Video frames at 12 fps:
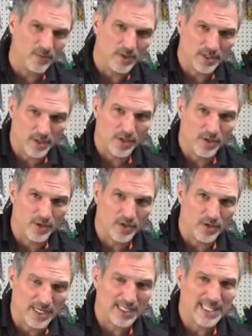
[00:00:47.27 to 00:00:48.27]
a
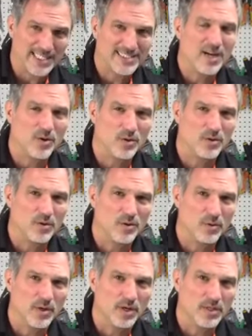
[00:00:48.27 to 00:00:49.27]
cure, and that's how glue
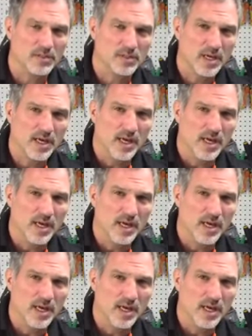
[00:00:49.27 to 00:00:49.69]
works.